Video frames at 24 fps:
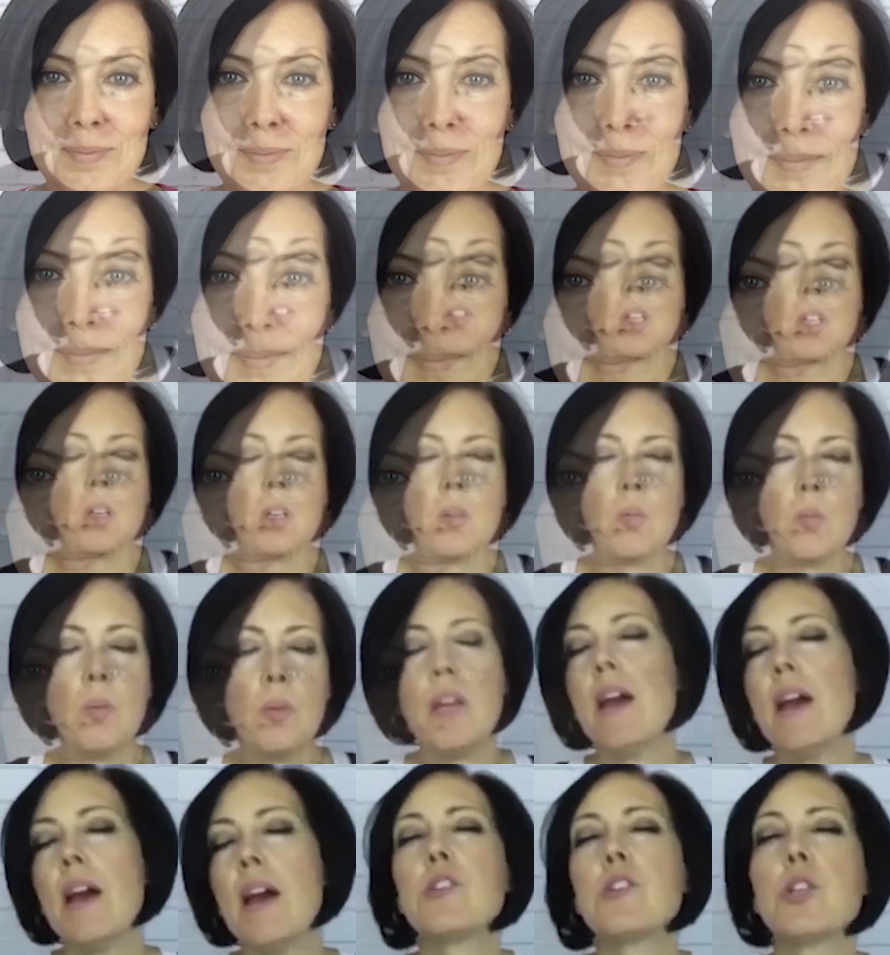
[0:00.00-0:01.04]
All right, so
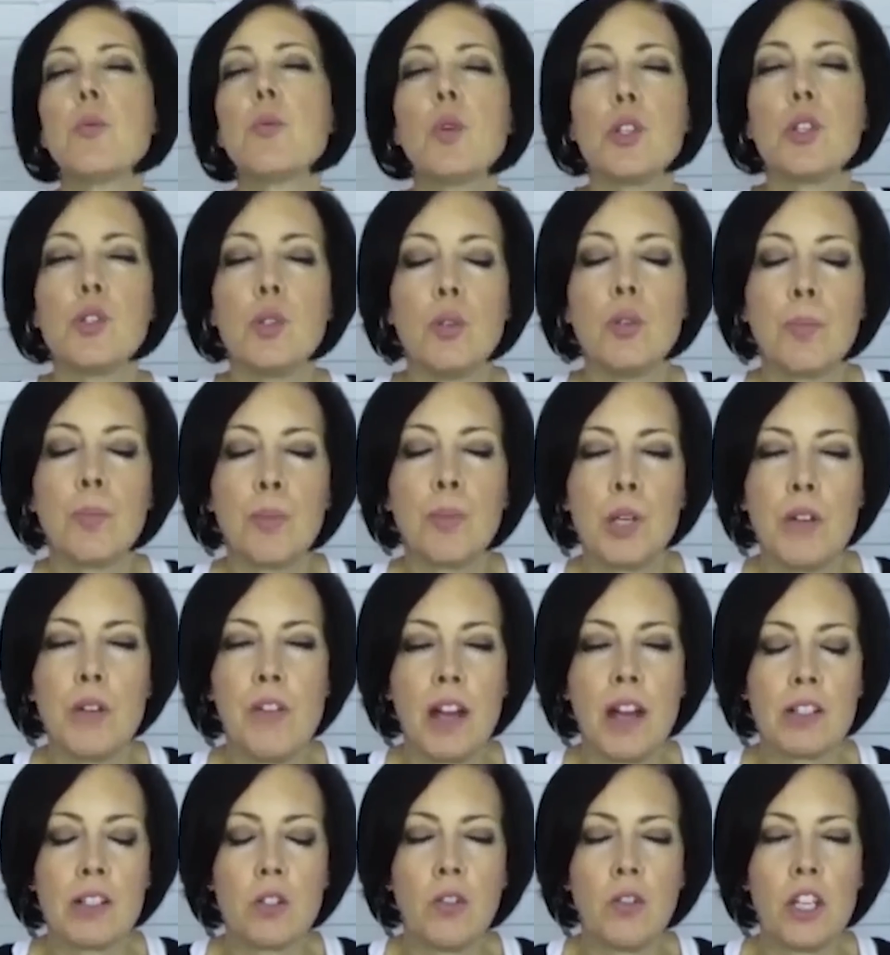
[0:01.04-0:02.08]
we actually want to do a
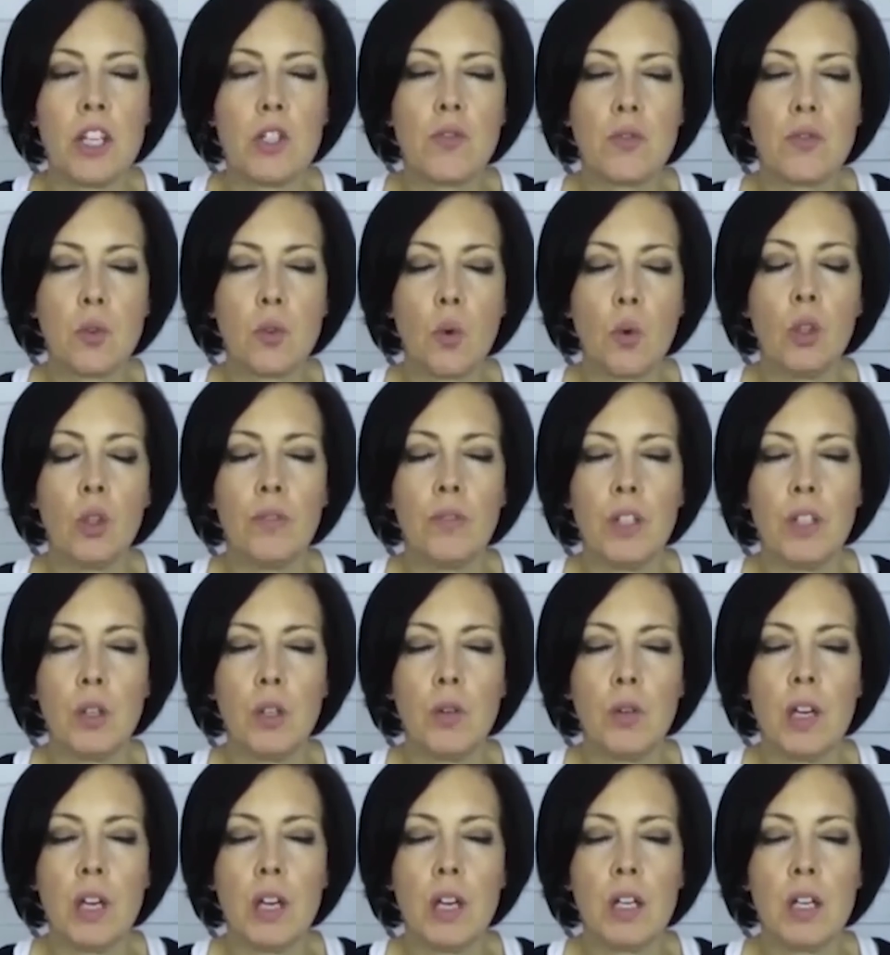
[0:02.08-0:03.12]
brief activation for all of
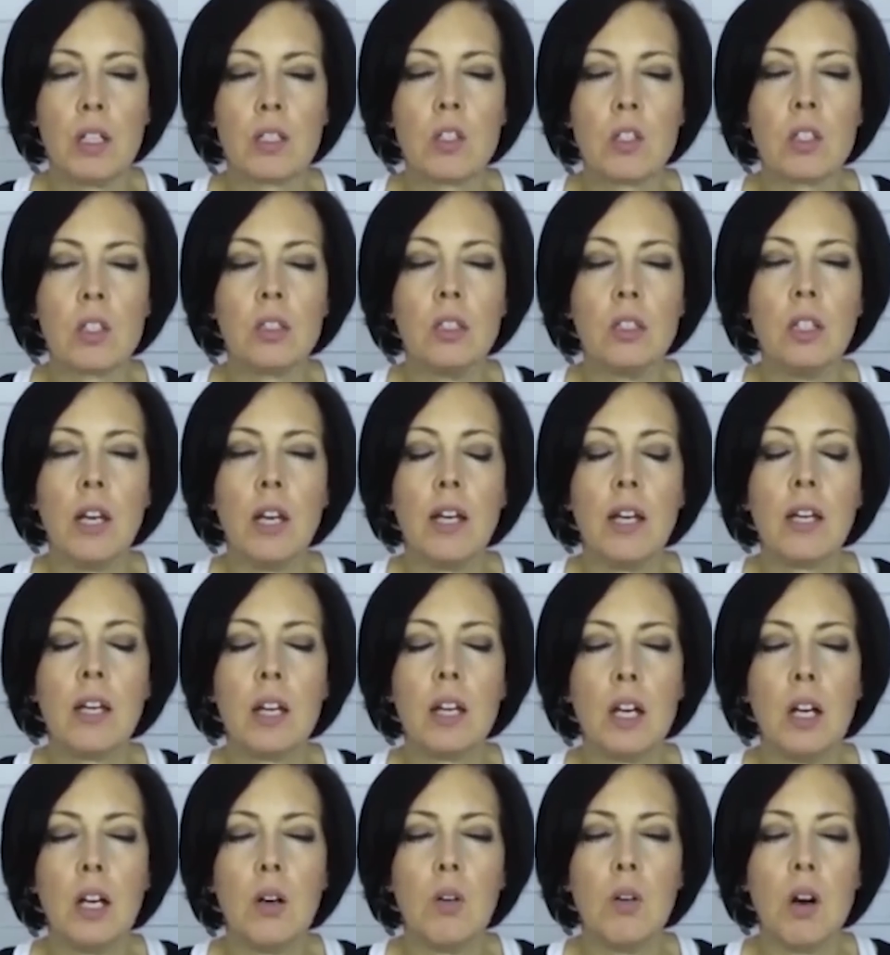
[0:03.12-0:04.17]
you here to
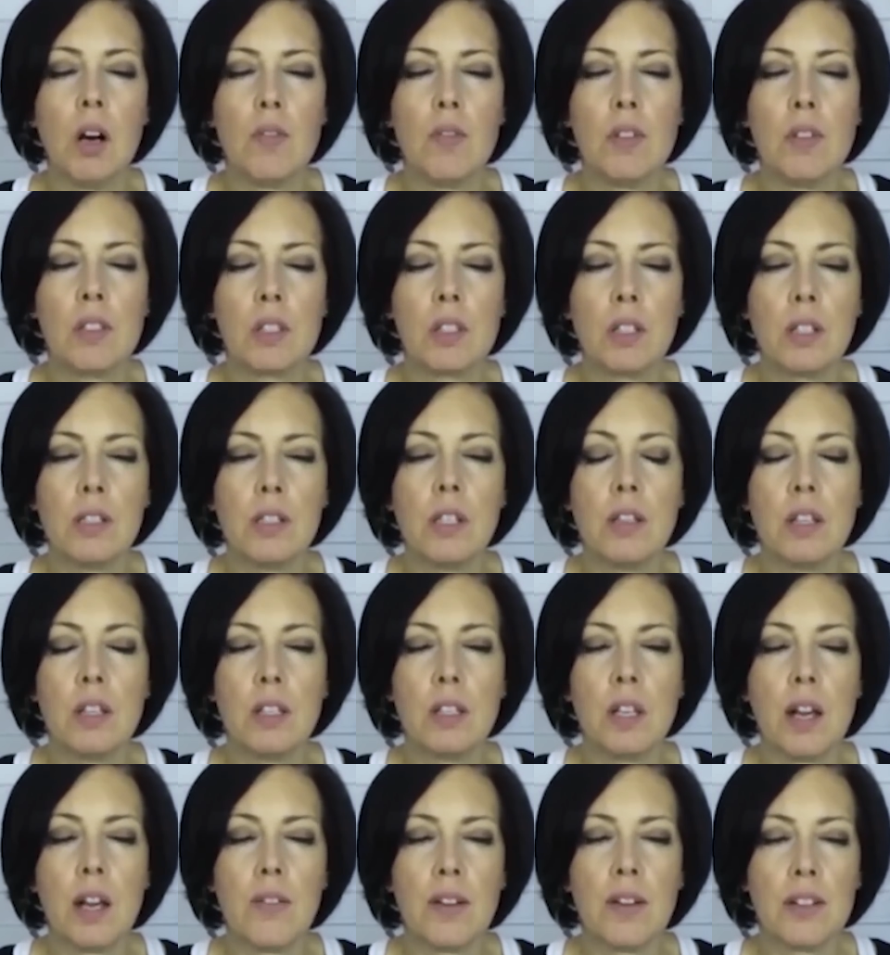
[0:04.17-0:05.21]
let go of this idea
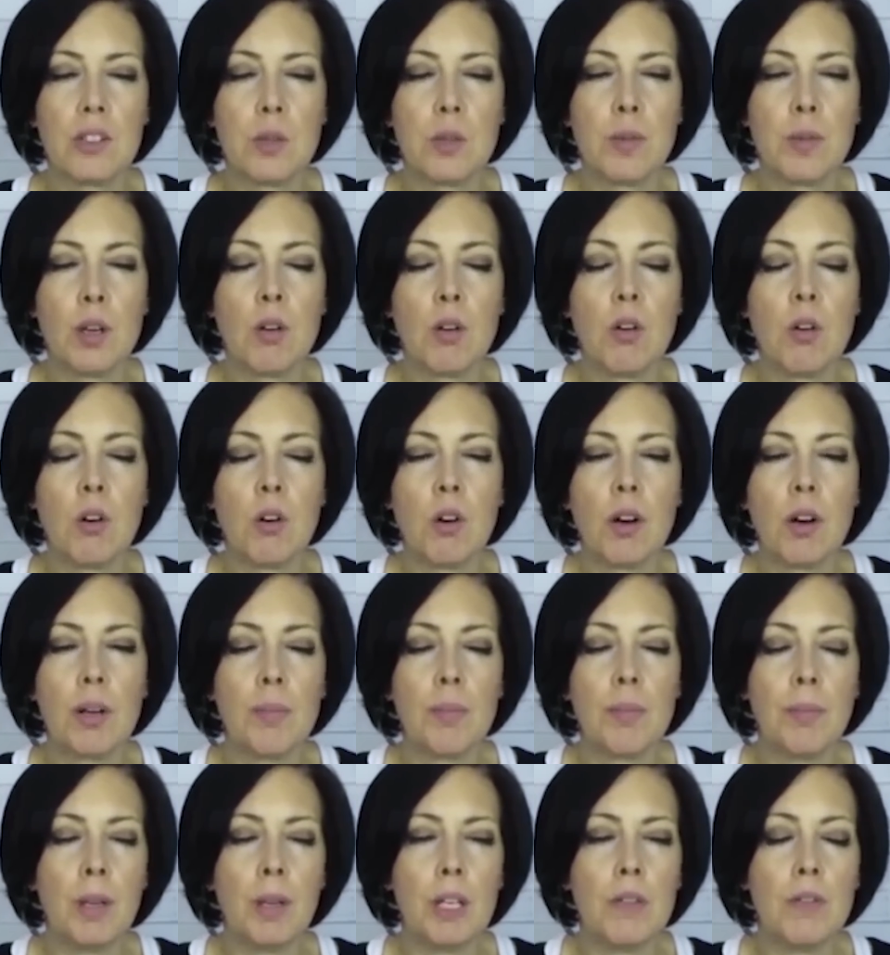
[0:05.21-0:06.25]
that life has to be
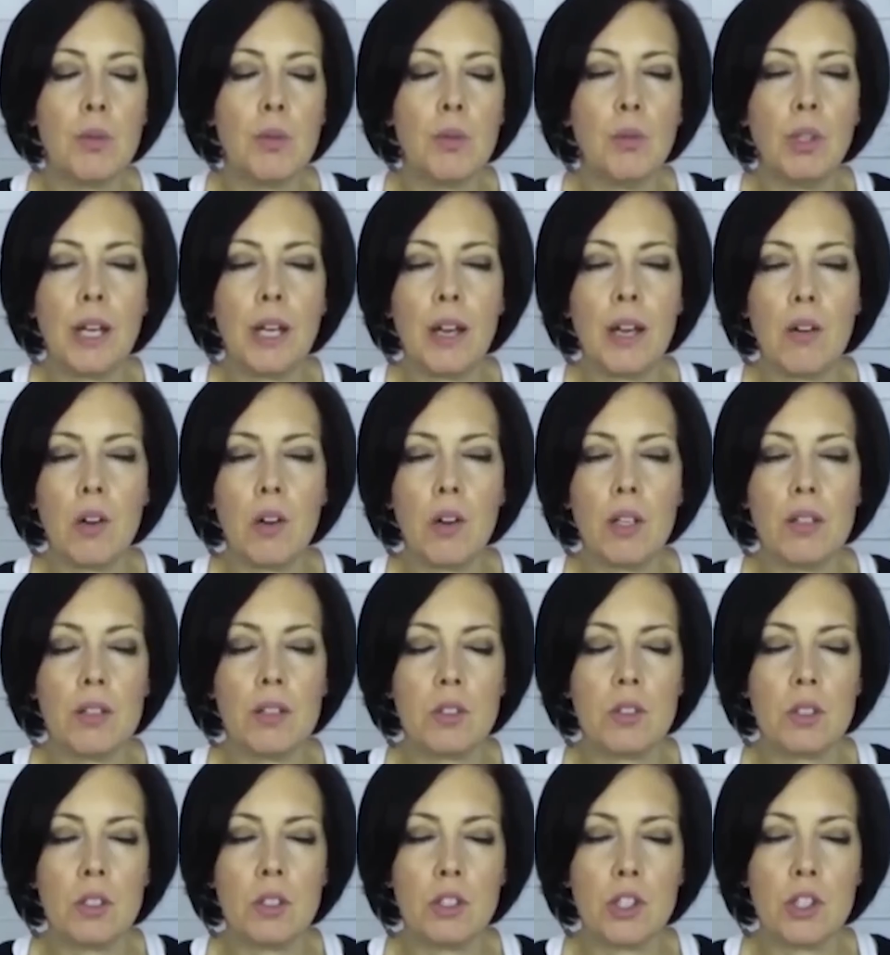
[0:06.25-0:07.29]
hard. Many of you will carry
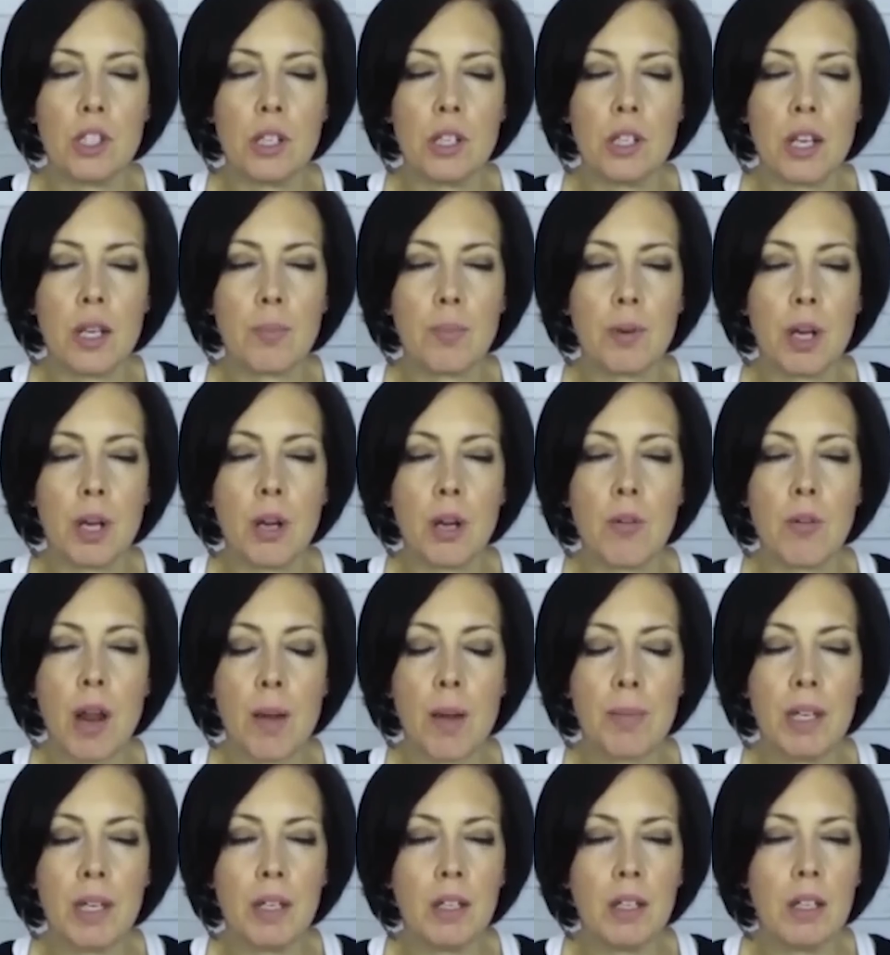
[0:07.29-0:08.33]
this in your genetic
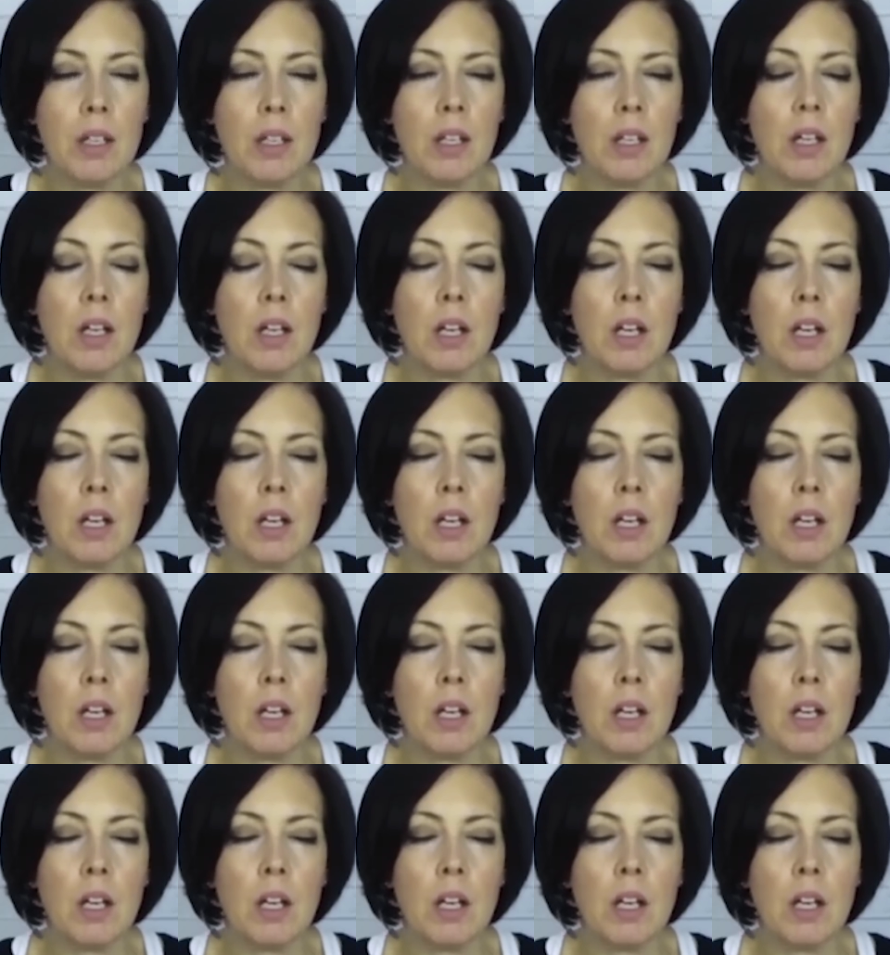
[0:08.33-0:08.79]
programming.